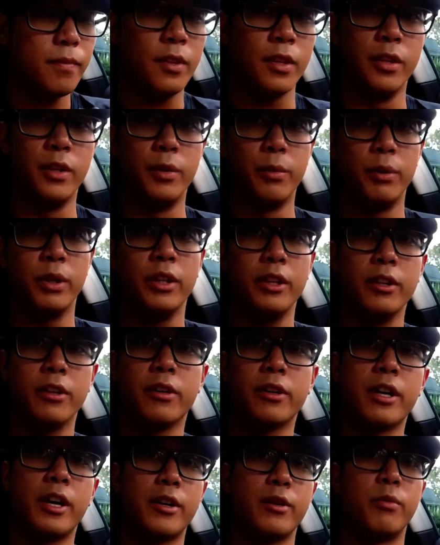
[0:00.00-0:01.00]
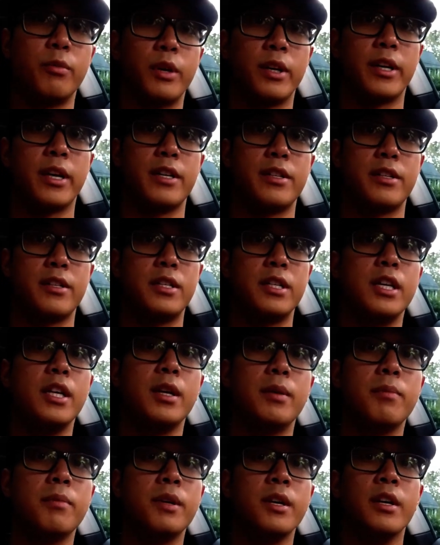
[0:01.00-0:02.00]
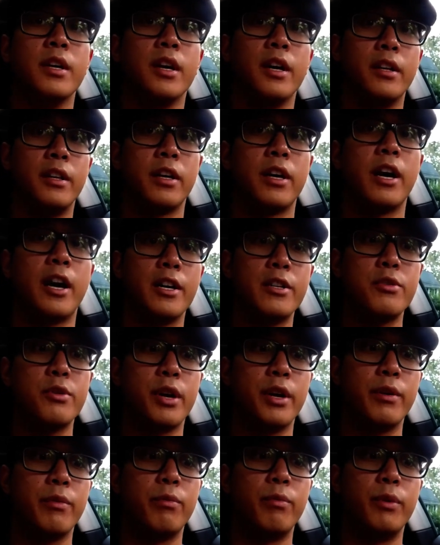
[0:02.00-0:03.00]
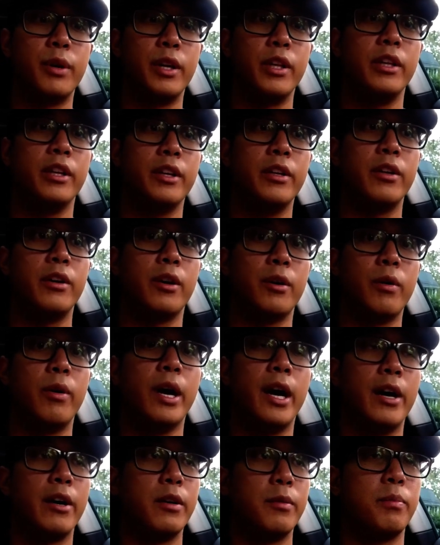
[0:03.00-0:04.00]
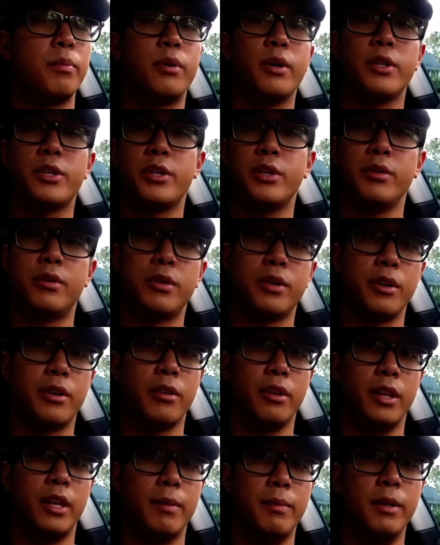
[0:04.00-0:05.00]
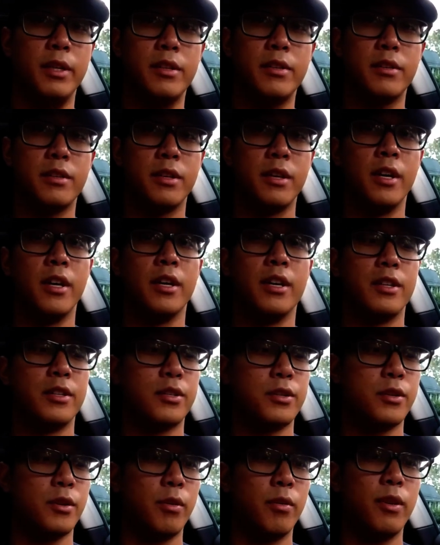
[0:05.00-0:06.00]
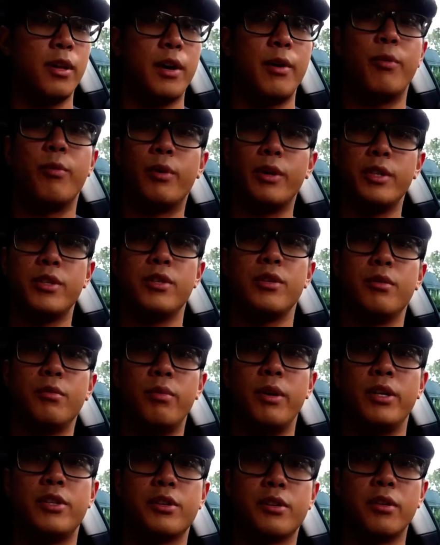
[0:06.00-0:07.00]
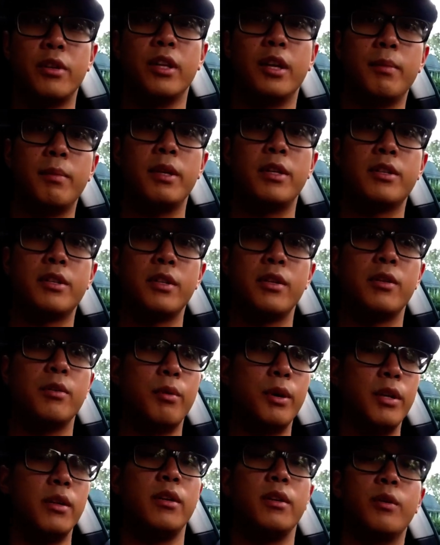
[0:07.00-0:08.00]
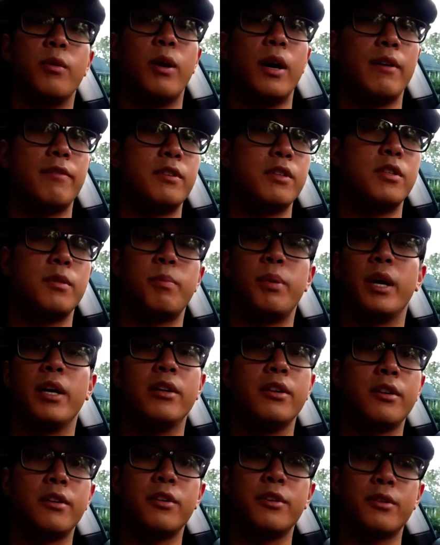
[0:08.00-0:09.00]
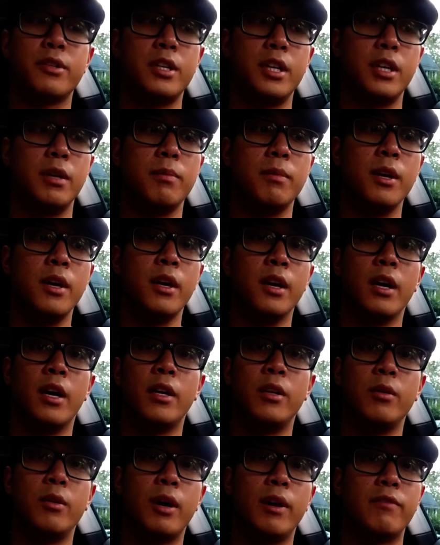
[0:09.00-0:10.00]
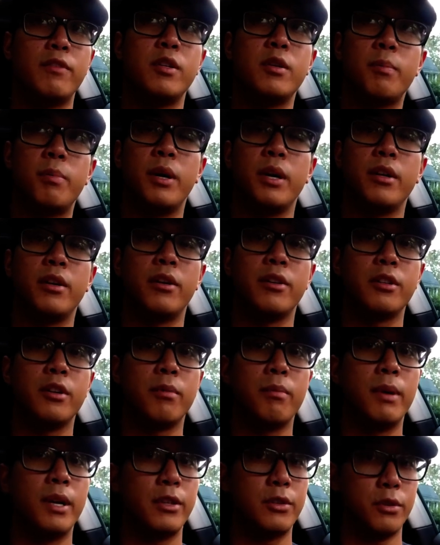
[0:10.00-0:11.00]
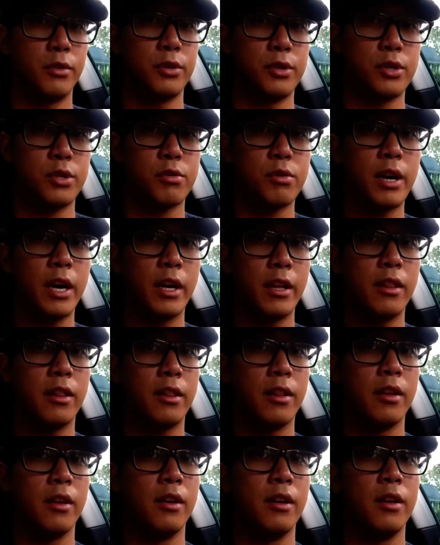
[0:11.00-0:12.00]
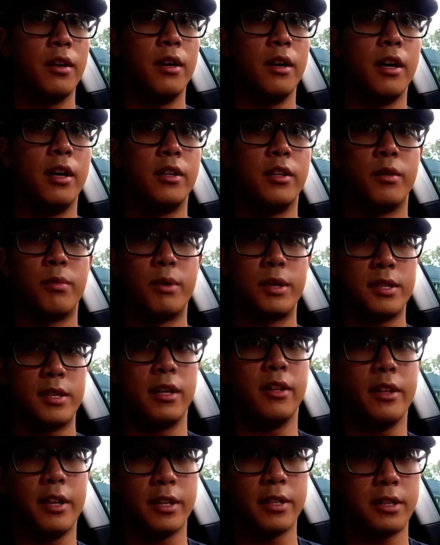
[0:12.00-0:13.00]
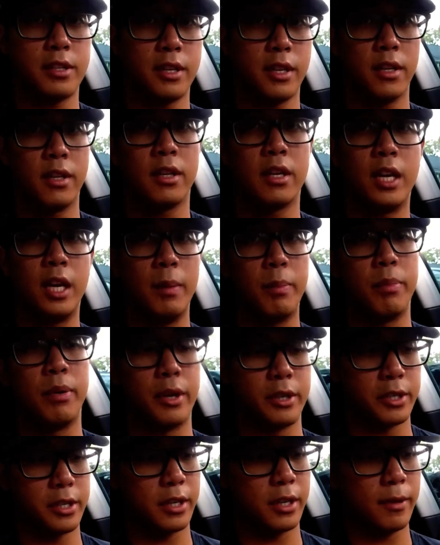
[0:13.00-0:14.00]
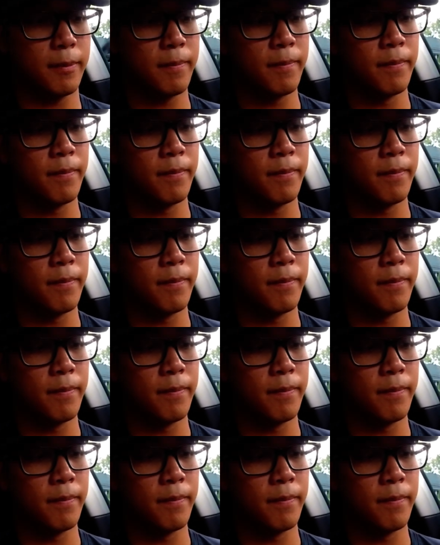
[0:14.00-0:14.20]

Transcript: you really learn how to work as a team, and the cadre really know how to push you to your limits, so that once you reach your limits, you have to depend on your team, and you have to depend on your mental strength and your resiliency to keep pushing.